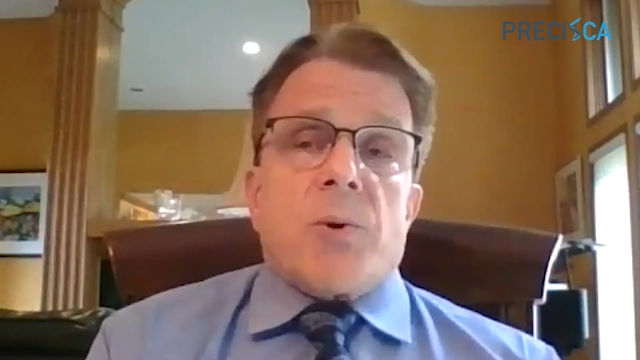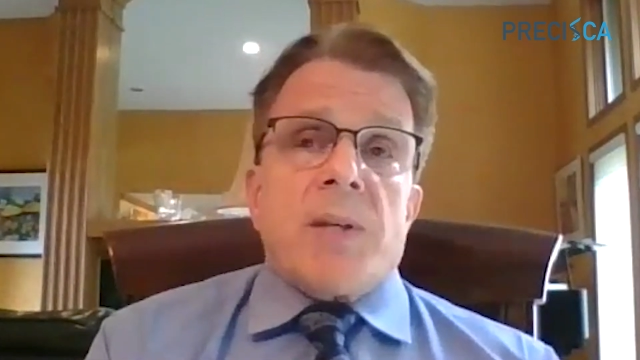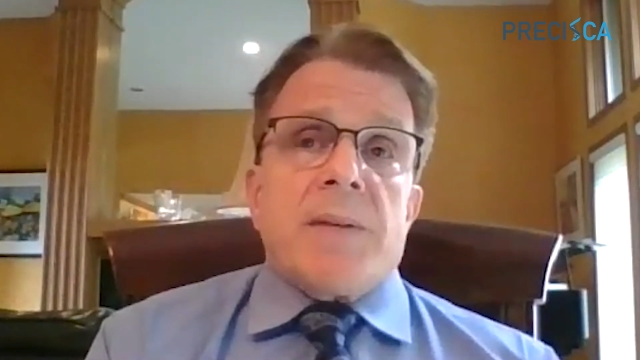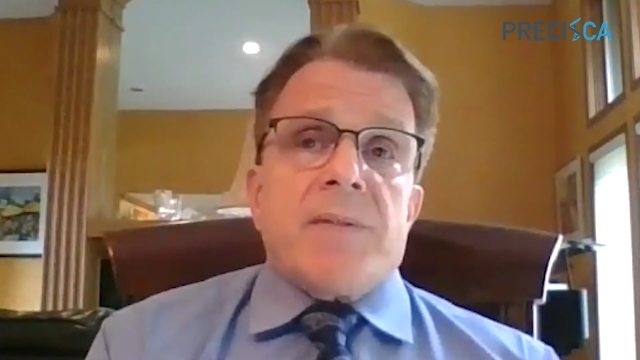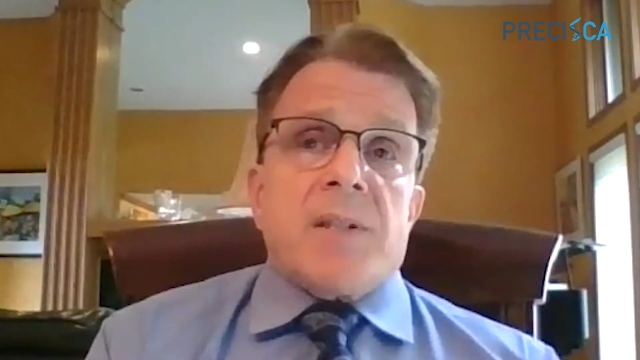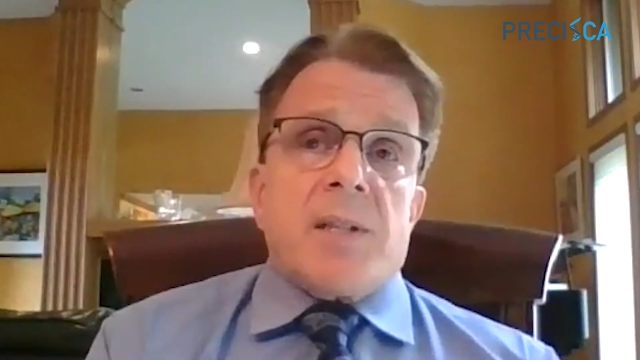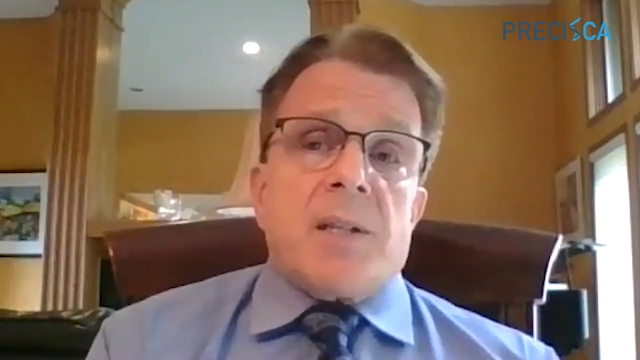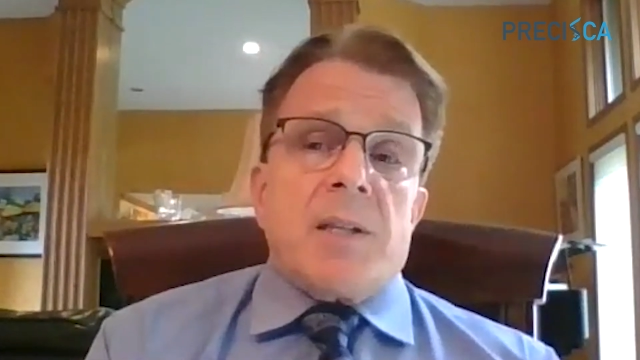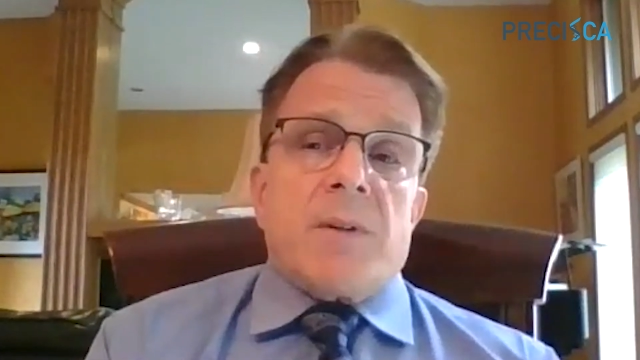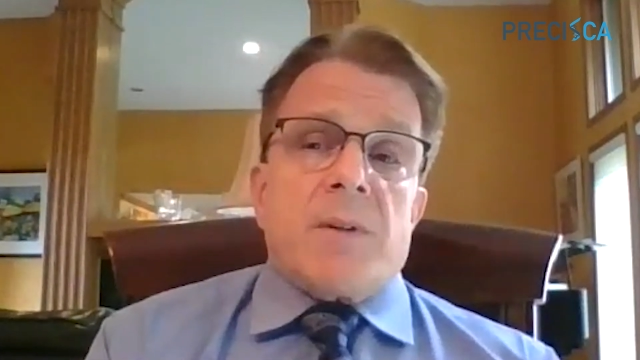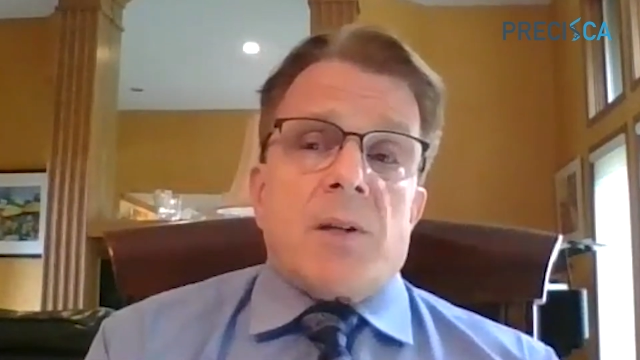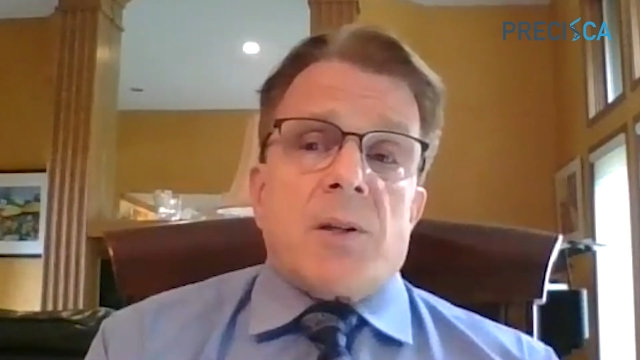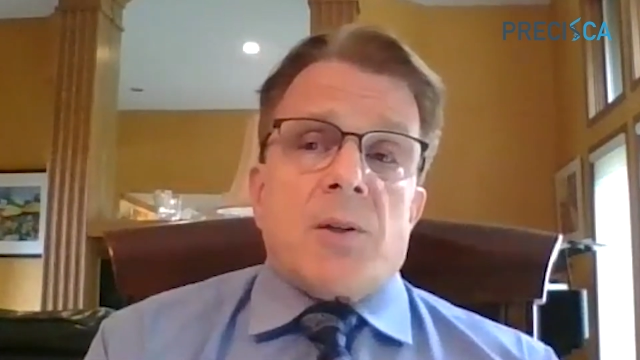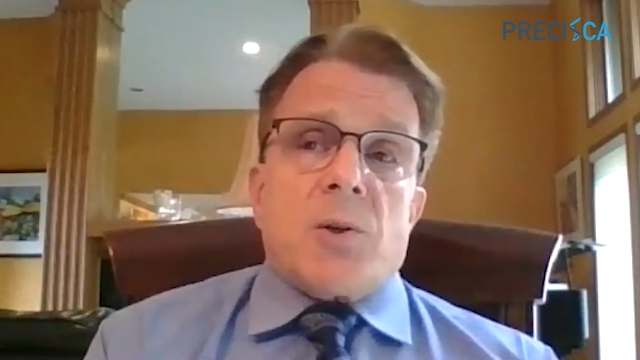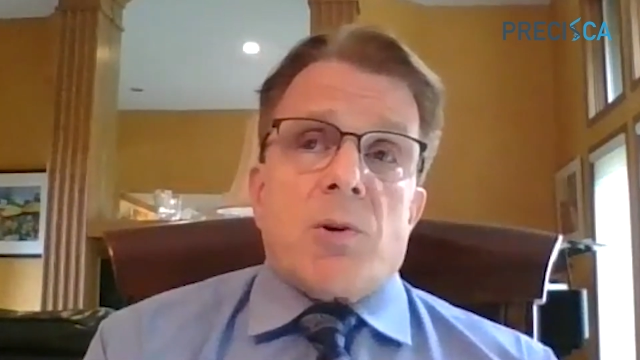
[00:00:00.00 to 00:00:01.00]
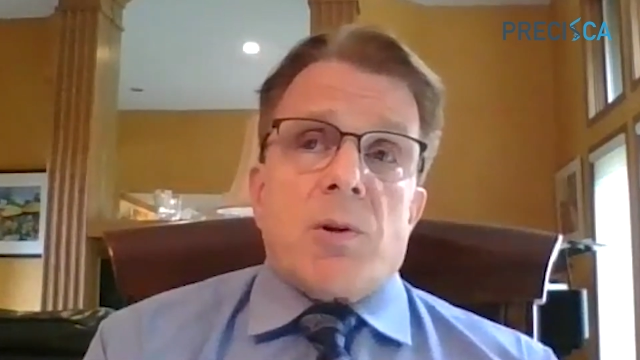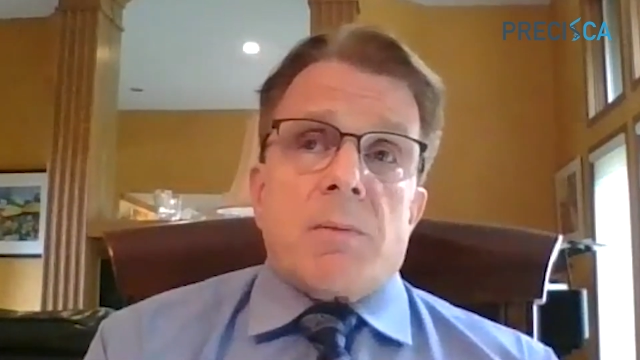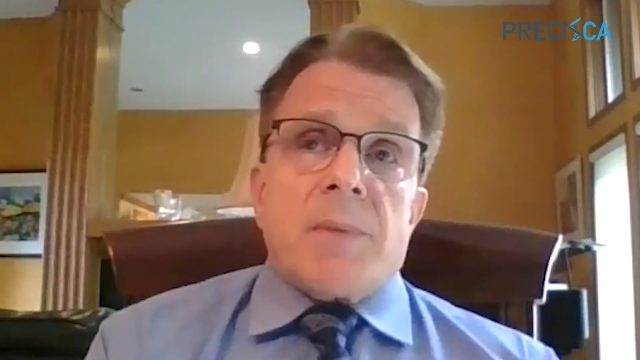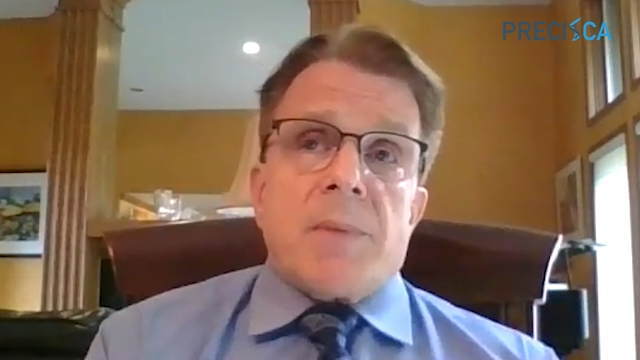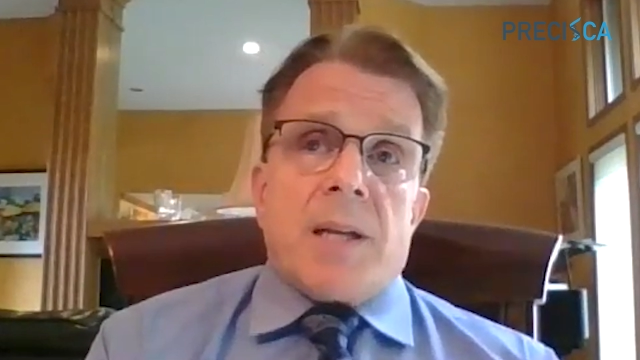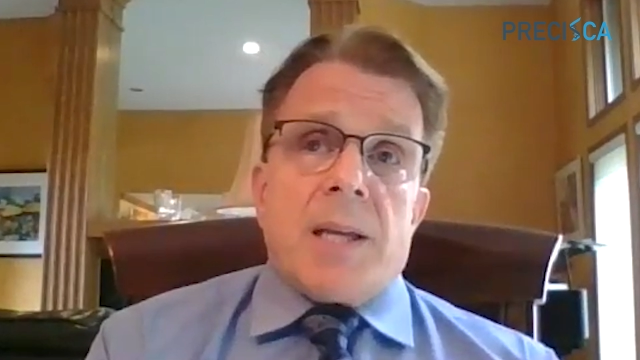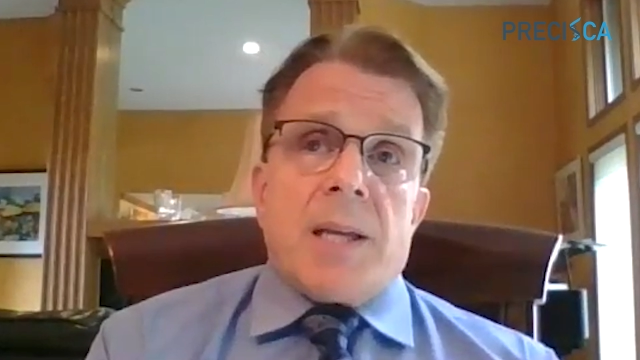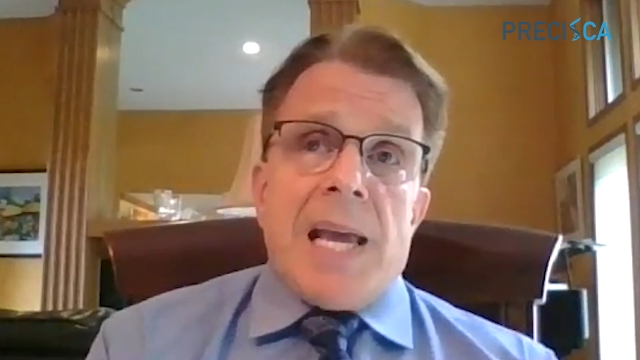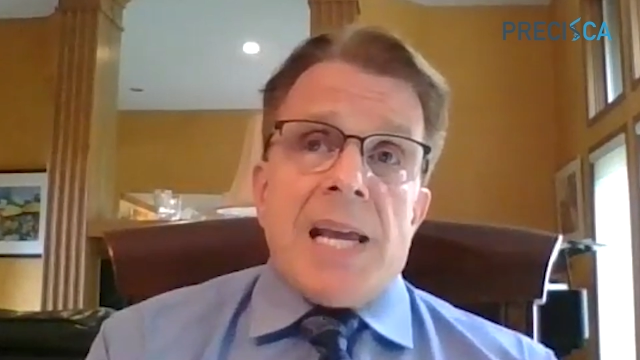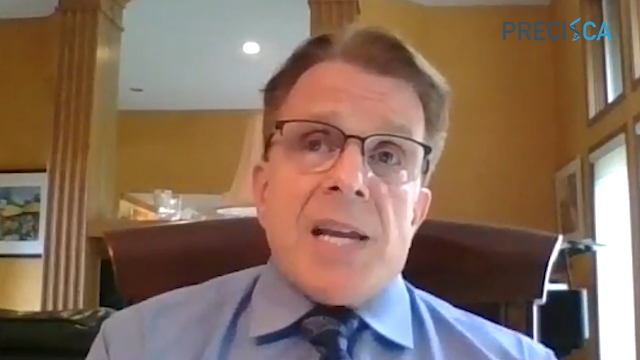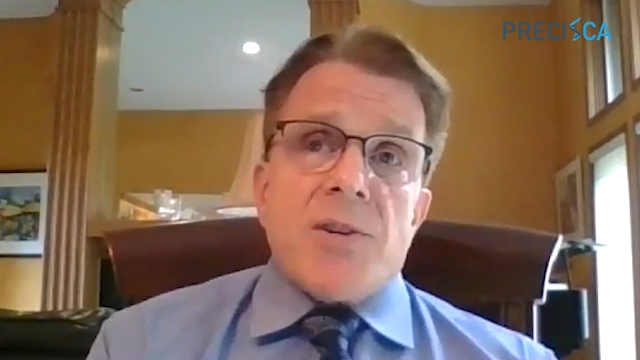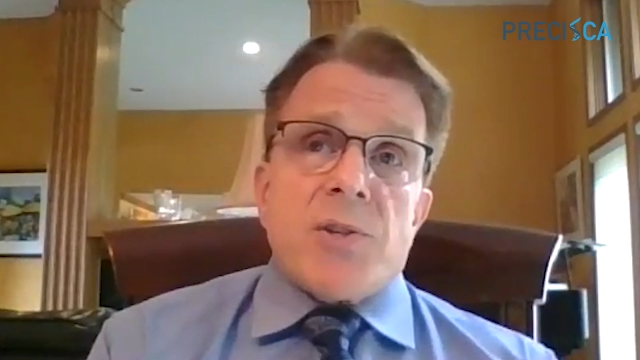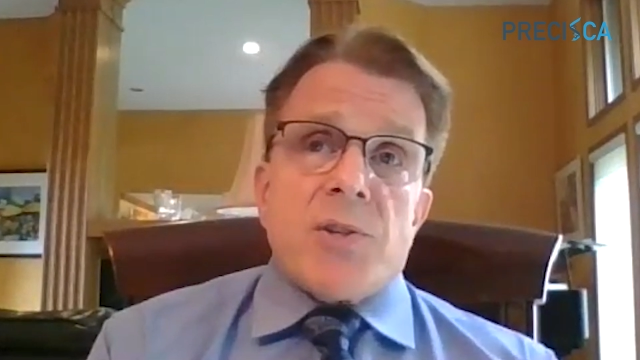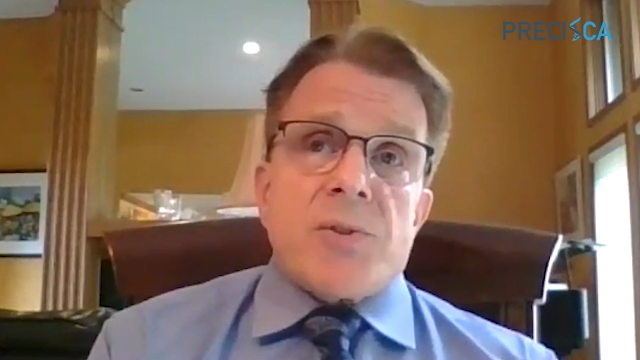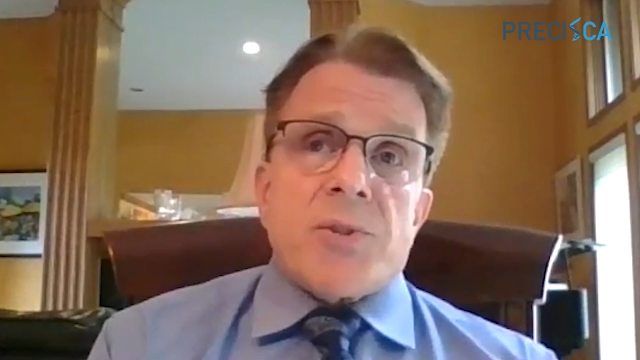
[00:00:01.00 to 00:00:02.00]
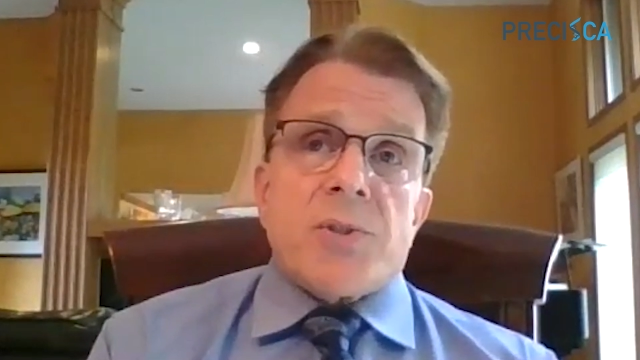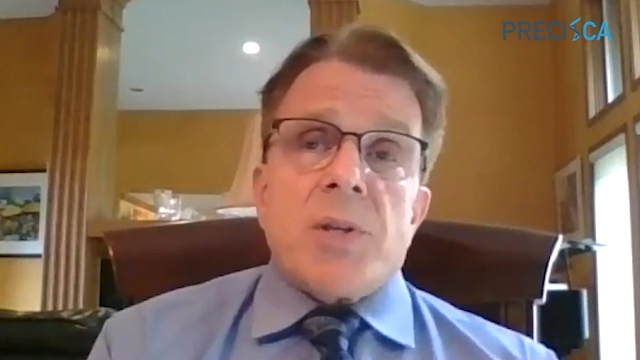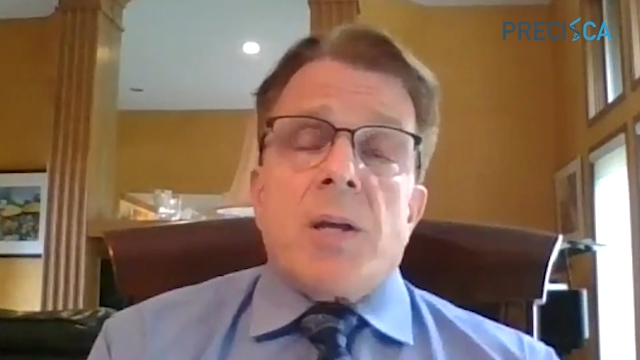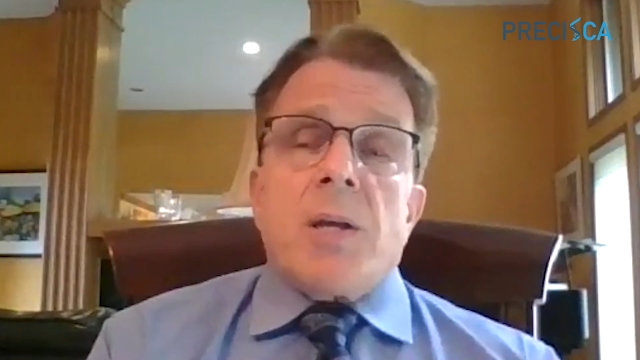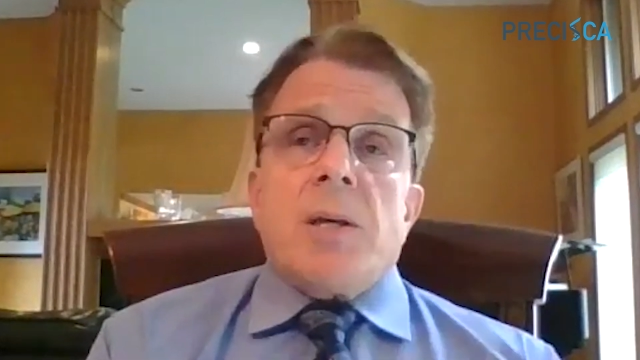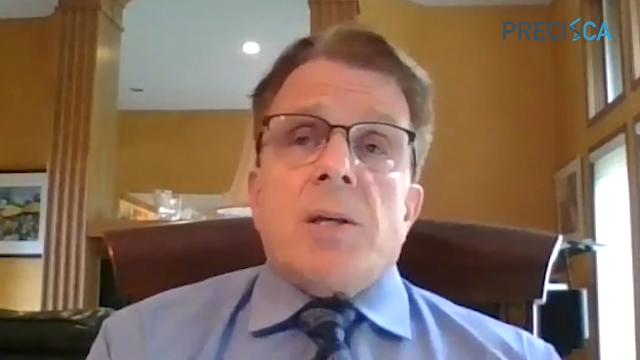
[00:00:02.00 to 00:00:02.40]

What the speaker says: or even to give concurrent medications